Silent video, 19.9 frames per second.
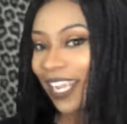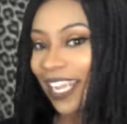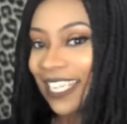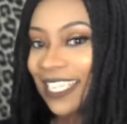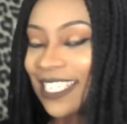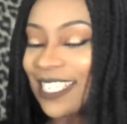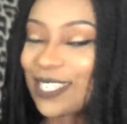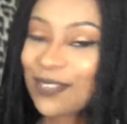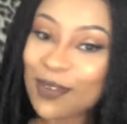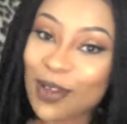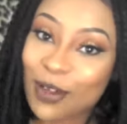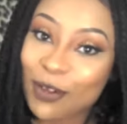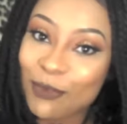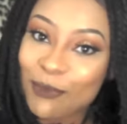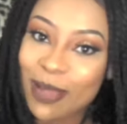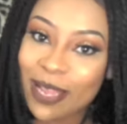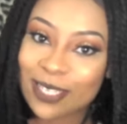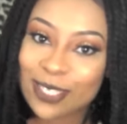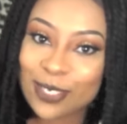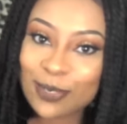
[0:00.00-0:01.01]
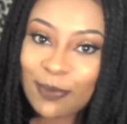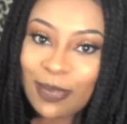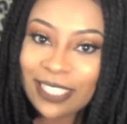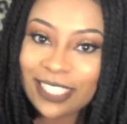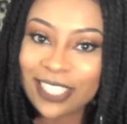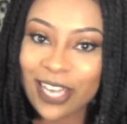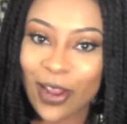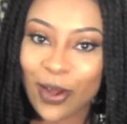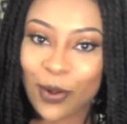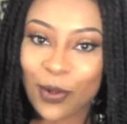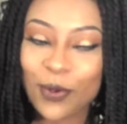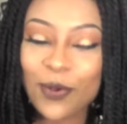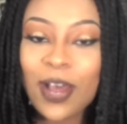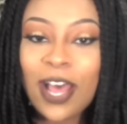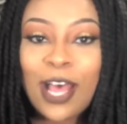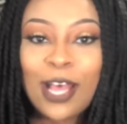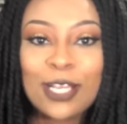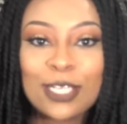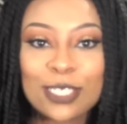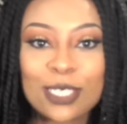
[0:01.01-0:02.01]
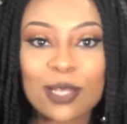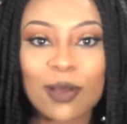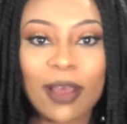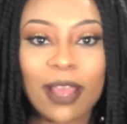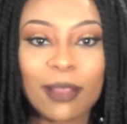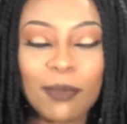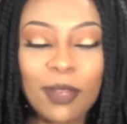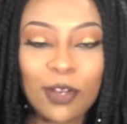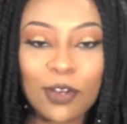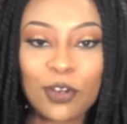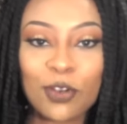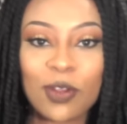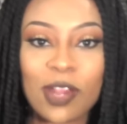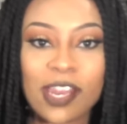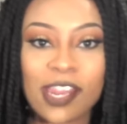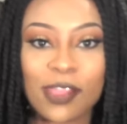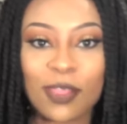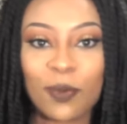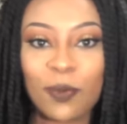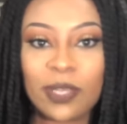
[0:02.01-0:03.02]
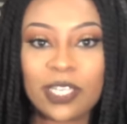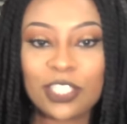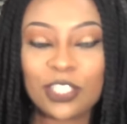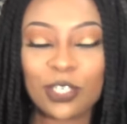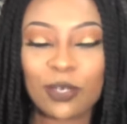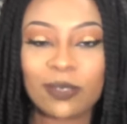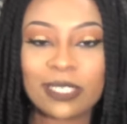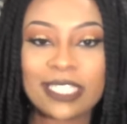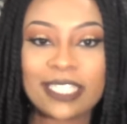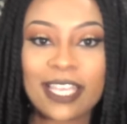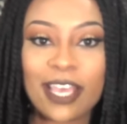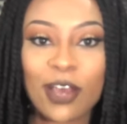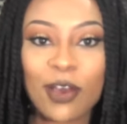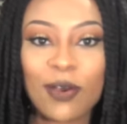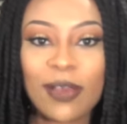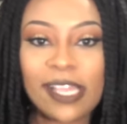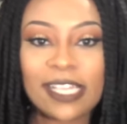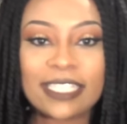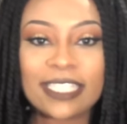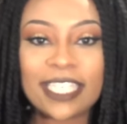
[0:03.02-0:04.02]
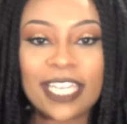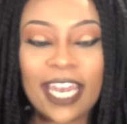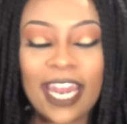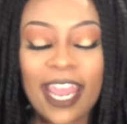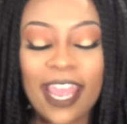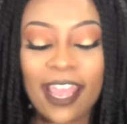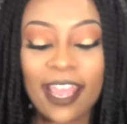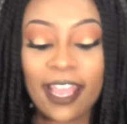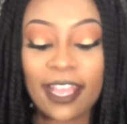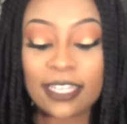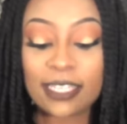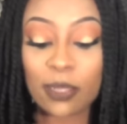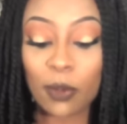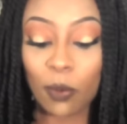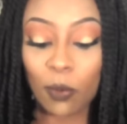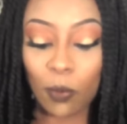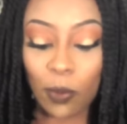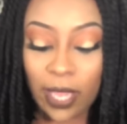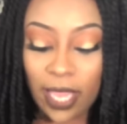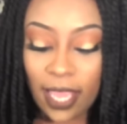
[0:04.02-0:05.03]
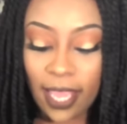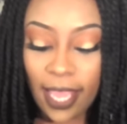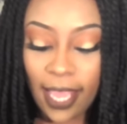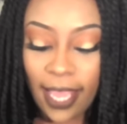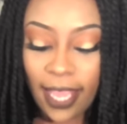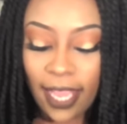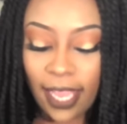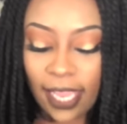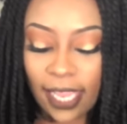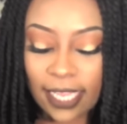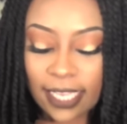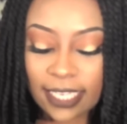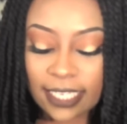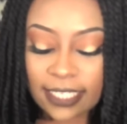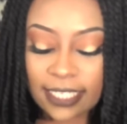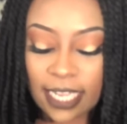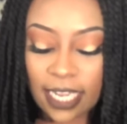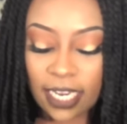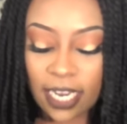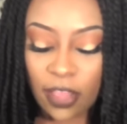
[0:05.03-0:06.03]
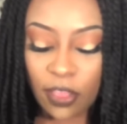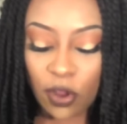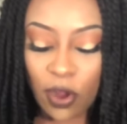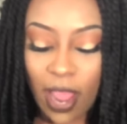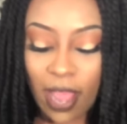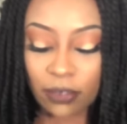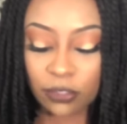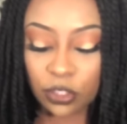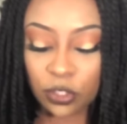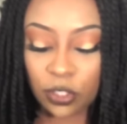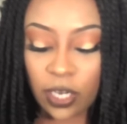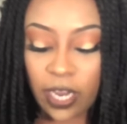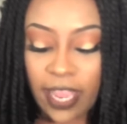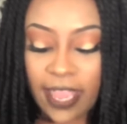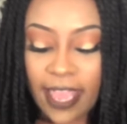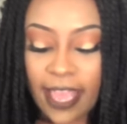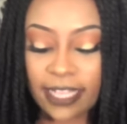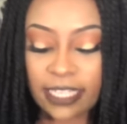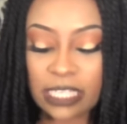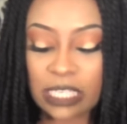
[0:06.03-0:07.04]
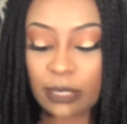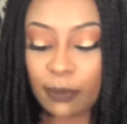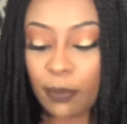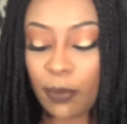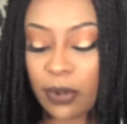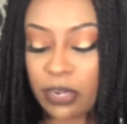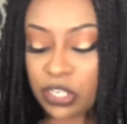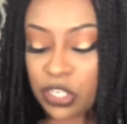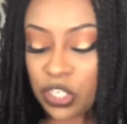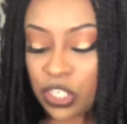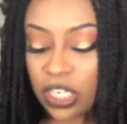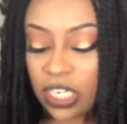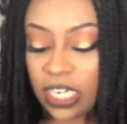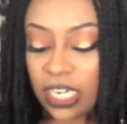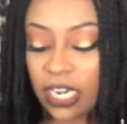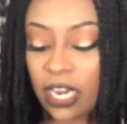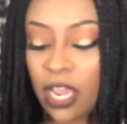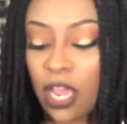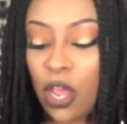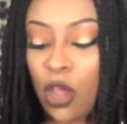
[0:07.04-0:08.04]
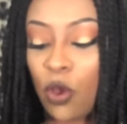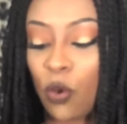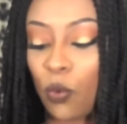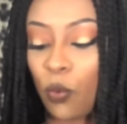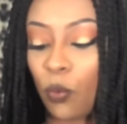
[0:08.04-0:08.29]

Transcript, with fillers: queens, welcome back to my channel. So, I'm here to do another wig show and tell, and today's wig is another Outre Expression